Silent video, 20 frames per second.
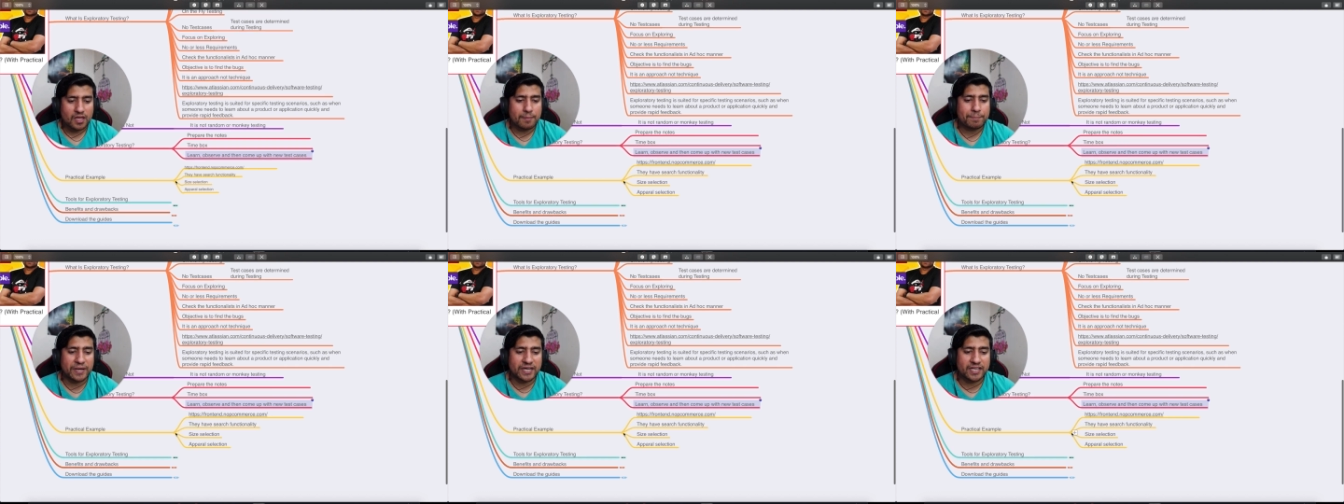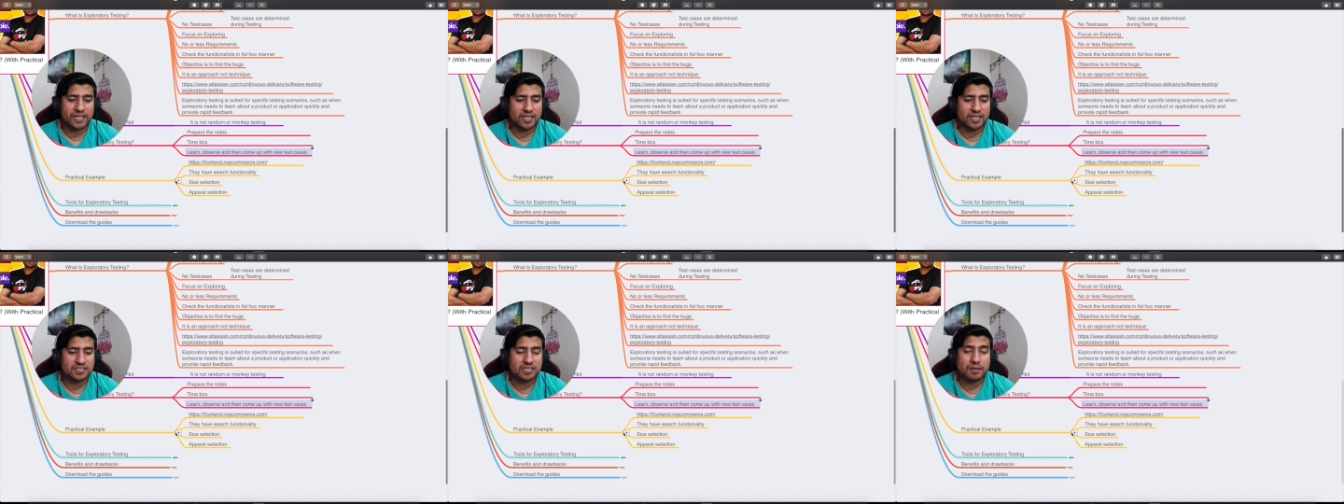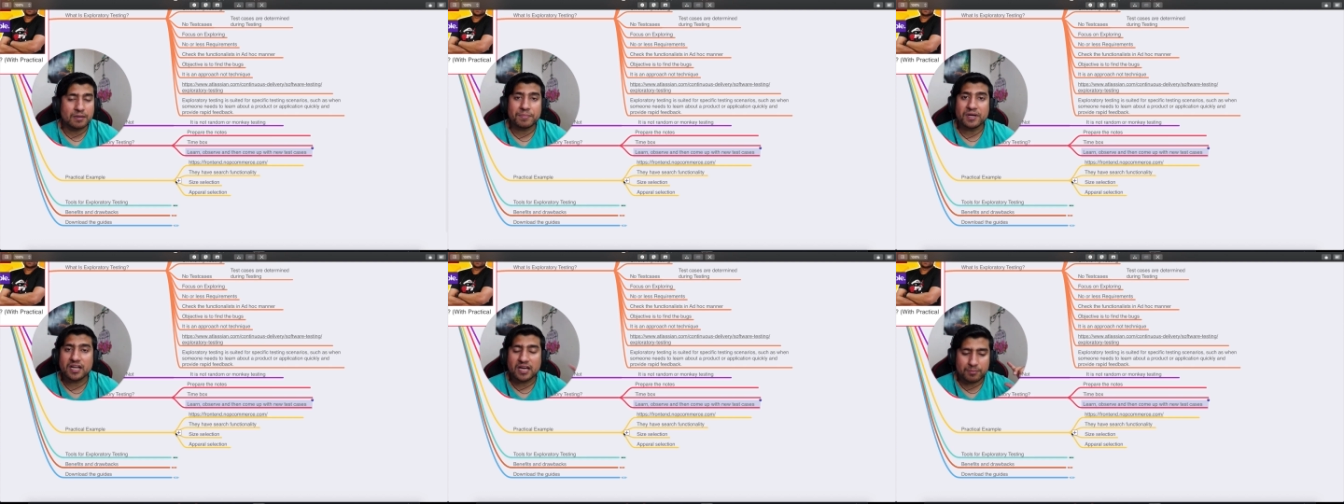Practical
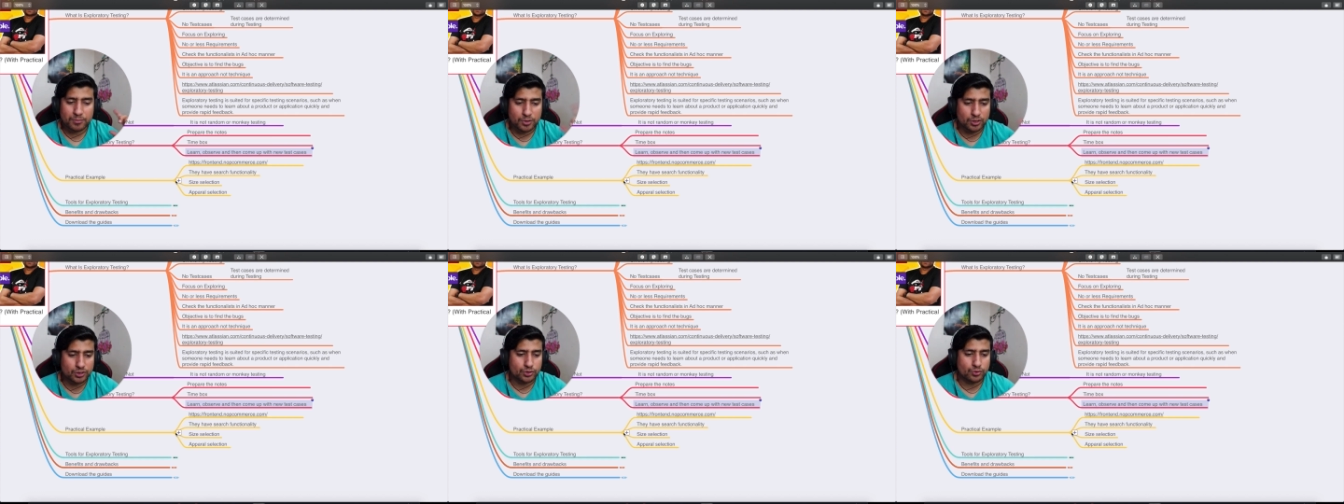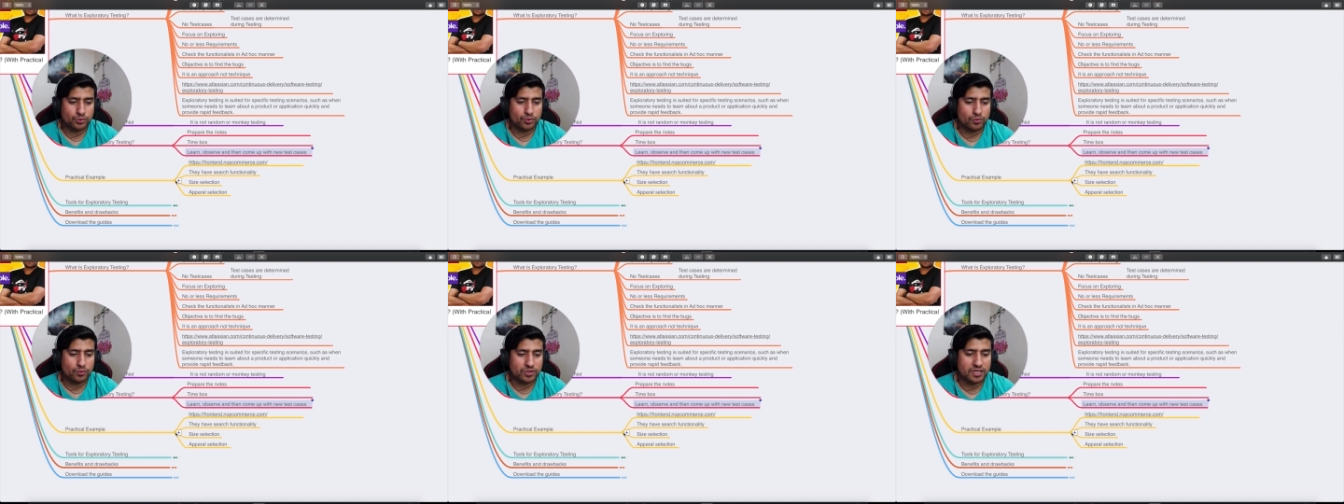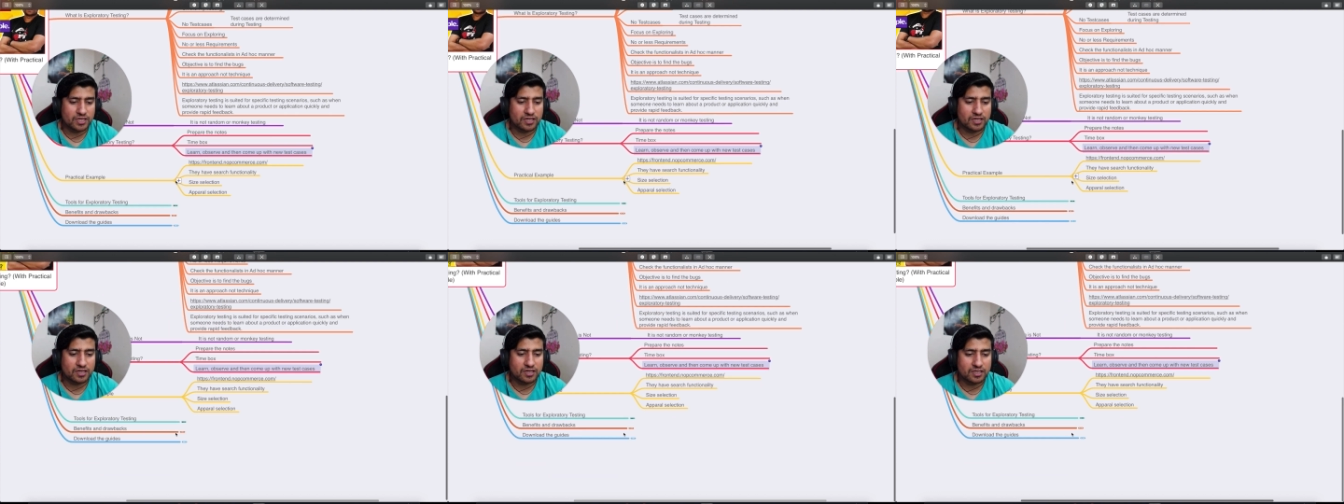example, I'm going to show you
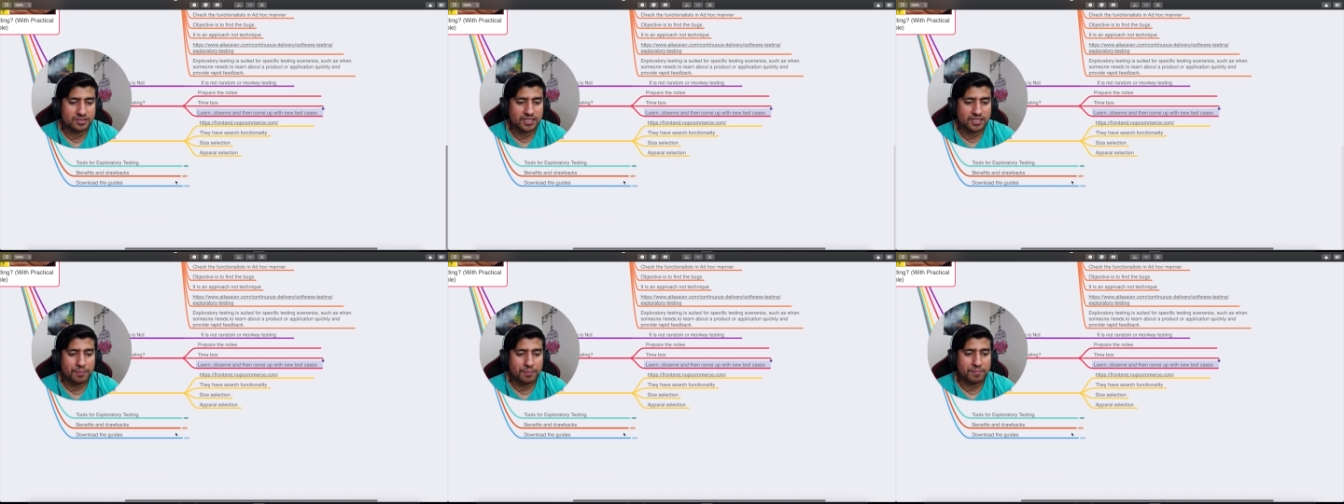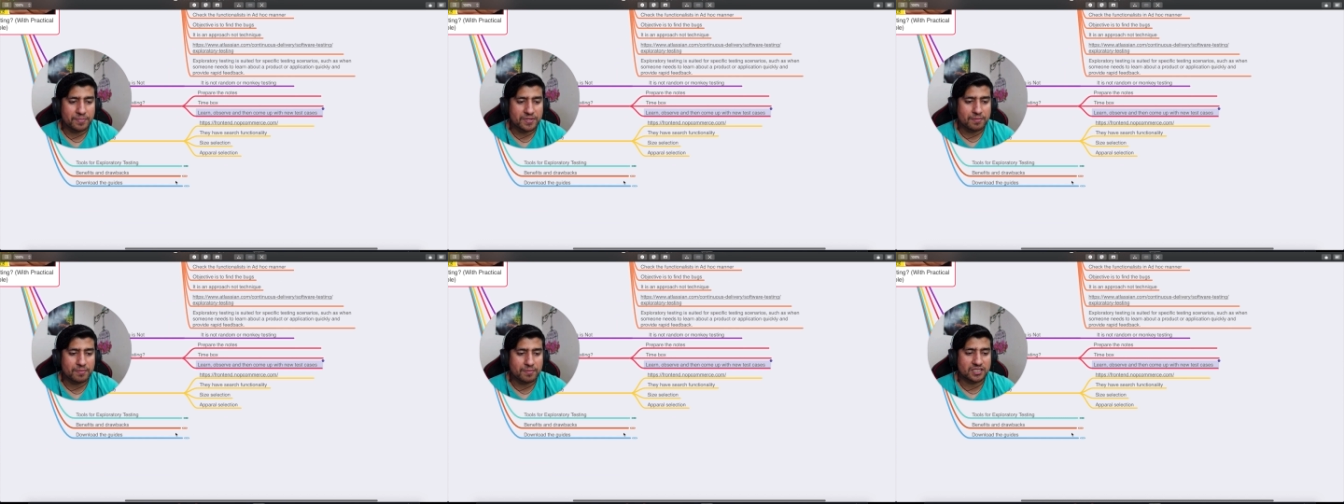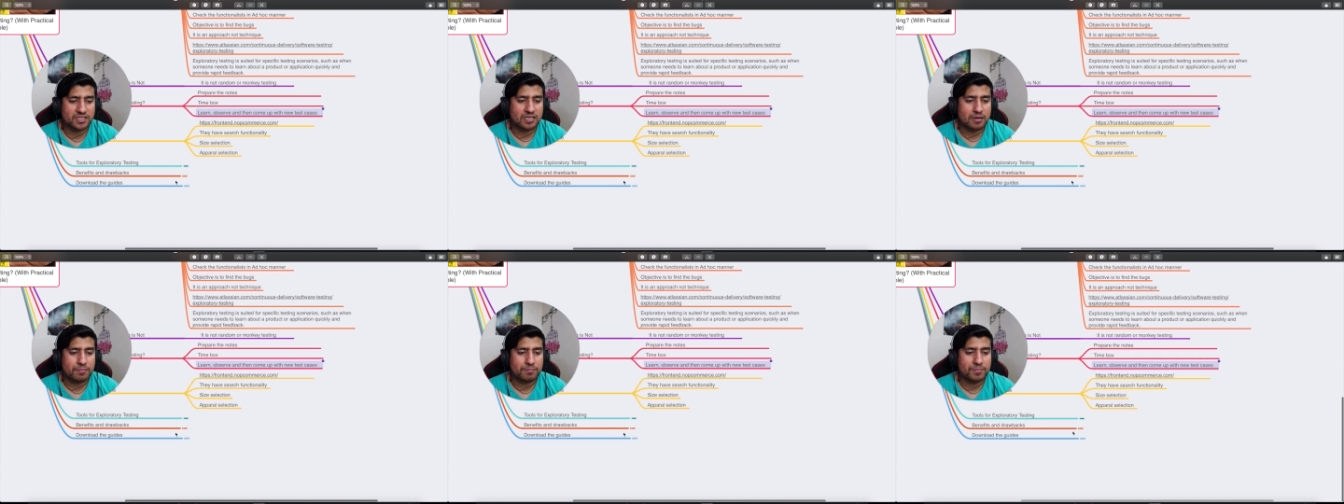the same simple
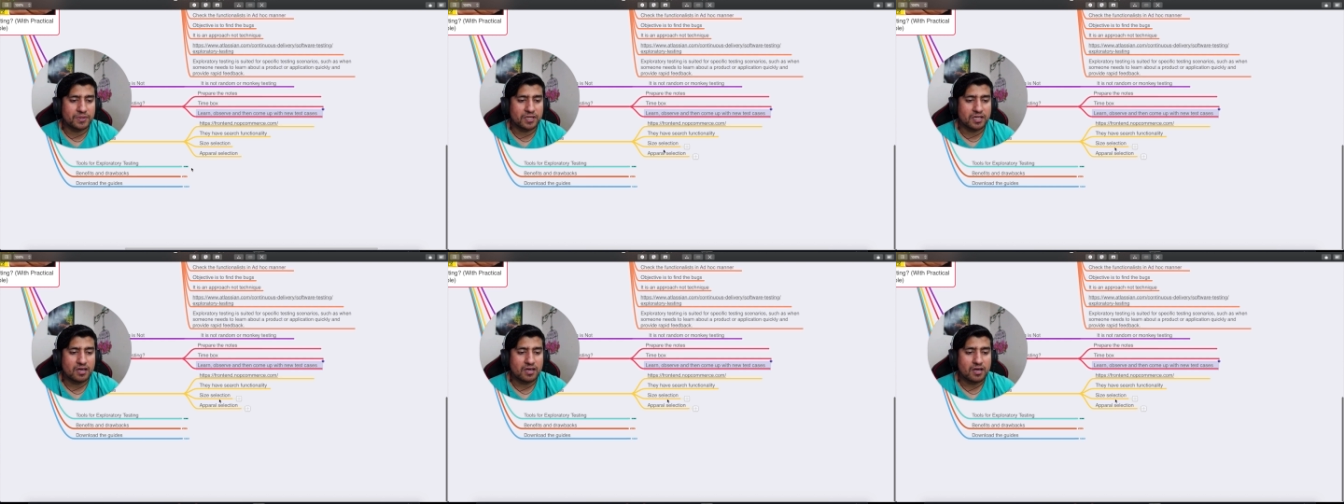example,